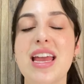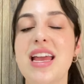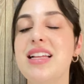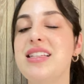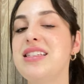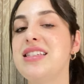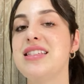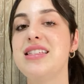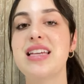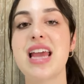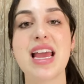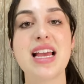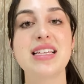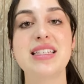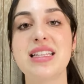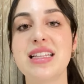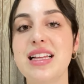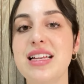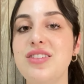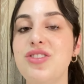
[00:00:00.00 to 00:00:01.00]
It's
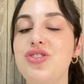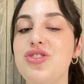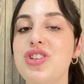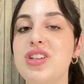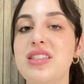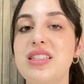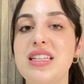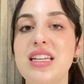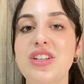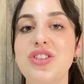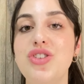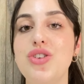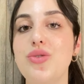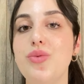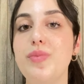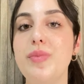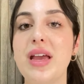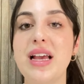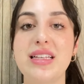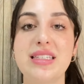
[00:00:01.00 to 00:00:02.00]
tasteless, you just need to
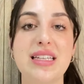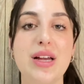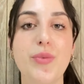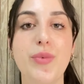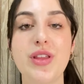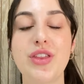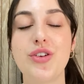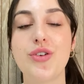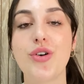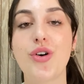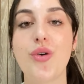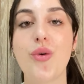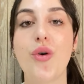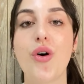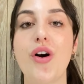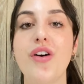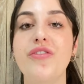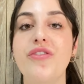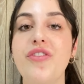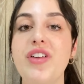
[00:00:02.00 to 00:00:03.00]
mix it with your
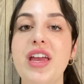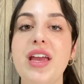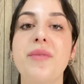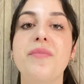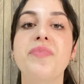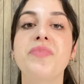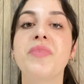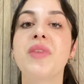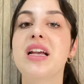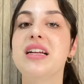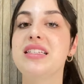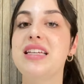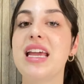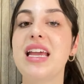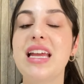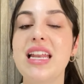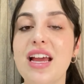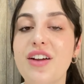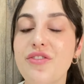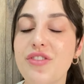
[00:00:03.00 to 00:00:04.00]
coffee.
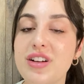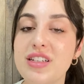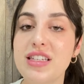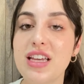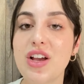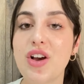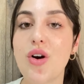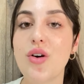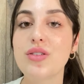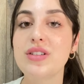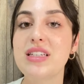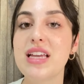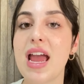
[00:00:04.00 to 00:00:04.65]
Take it every single